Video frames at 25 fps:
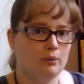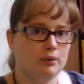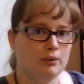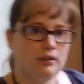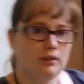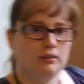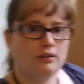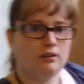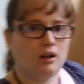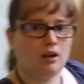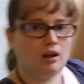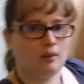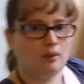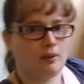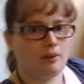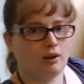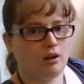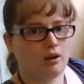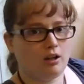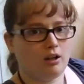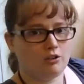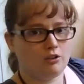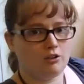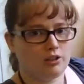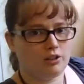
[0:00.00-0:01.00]
We can talk about
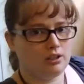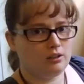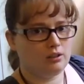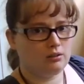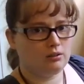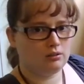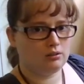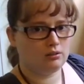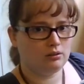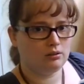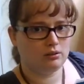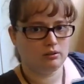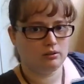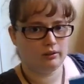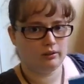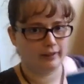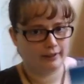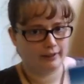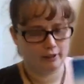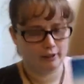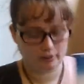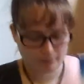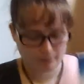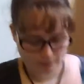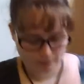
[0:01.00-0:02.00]
kanji
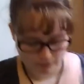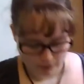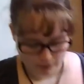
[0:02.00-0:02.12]
later.